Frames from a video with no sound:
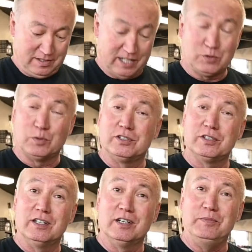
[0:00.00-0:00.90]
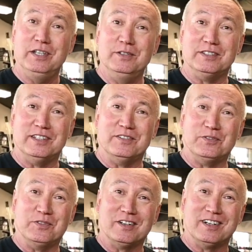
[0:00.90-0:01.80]
that's what you're going to be using it
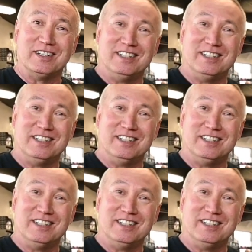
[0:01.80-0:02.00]
for.